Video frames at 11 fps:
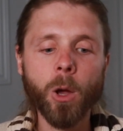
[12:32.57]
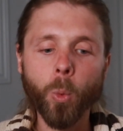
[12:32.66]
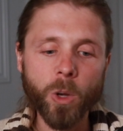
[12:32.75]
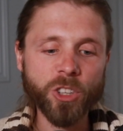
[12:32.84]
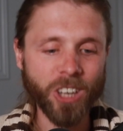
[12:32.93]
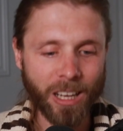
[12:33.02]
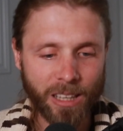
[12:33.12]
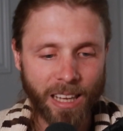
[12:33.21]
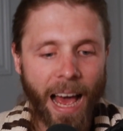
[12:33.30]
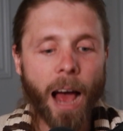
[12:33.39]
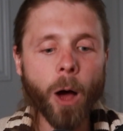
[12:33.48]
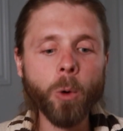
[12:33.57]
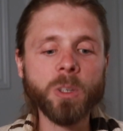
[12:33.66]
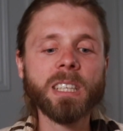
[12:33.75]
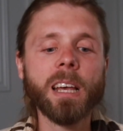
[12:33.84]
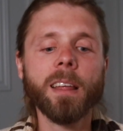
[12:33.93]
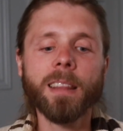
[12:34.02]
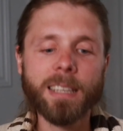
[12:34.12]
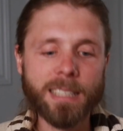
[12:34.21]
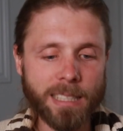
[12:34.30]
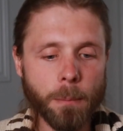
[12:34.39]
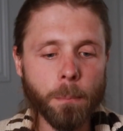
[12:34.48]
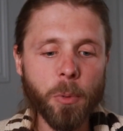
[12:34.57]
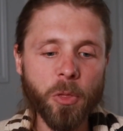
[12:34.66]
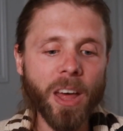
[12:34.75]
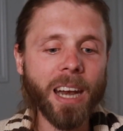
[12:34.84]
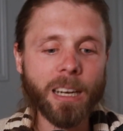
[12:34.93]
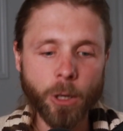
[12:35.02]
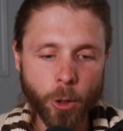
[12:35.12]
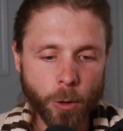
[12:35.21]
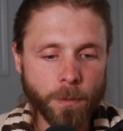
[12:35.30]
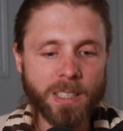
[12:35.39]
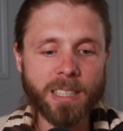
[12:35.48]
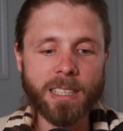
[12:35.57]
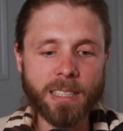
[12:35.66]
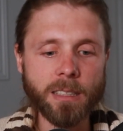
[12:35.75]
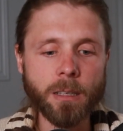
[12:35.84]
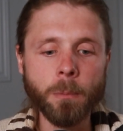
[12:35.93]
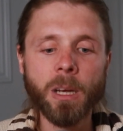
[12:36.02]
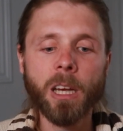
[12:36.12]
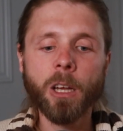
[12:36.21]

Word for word: which allows the sympathetic nervous system